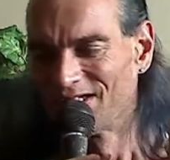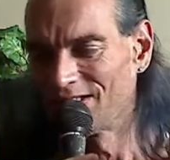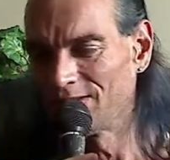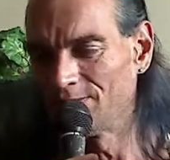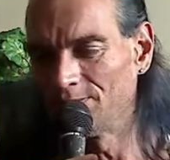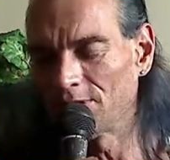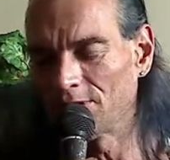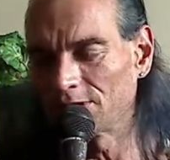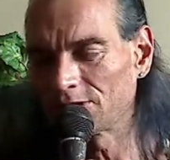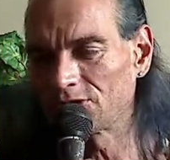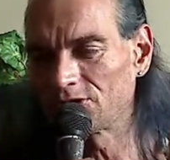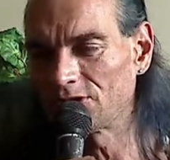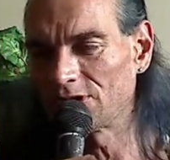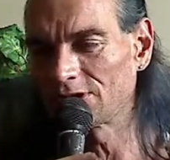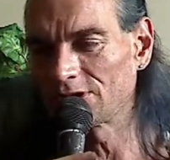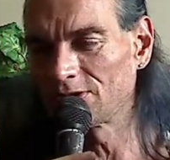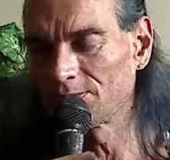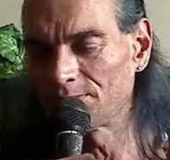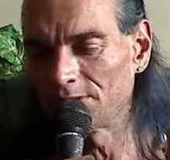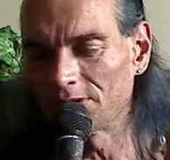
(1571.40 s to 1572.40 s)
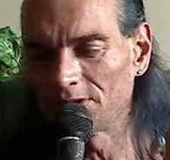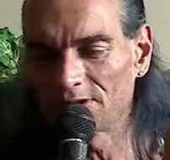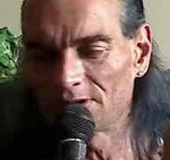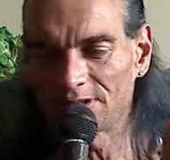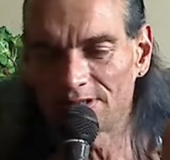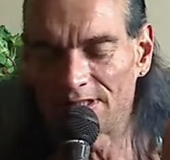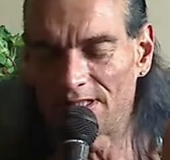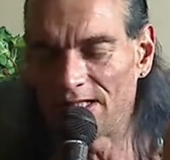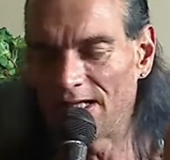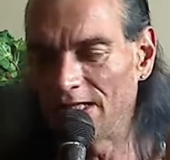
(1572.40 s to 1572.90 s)
and Mark Zuckerberg
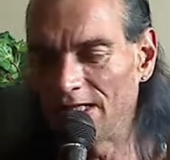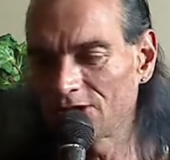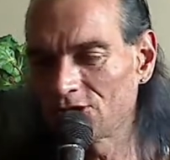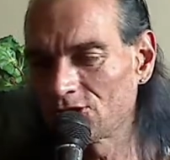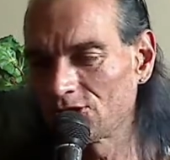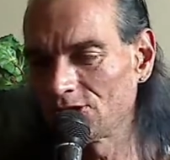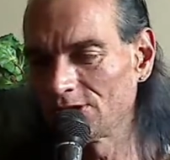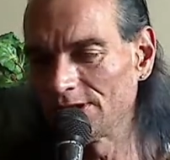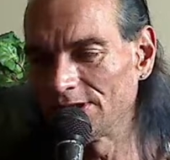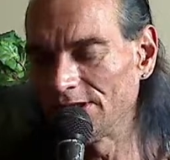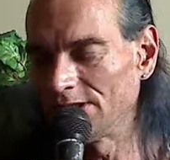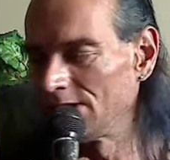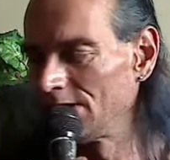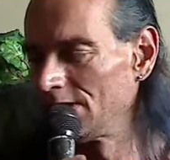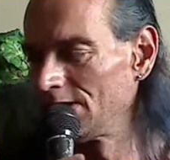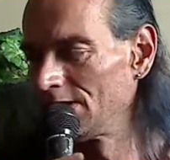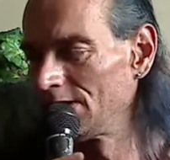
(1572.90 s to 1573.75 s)
is actually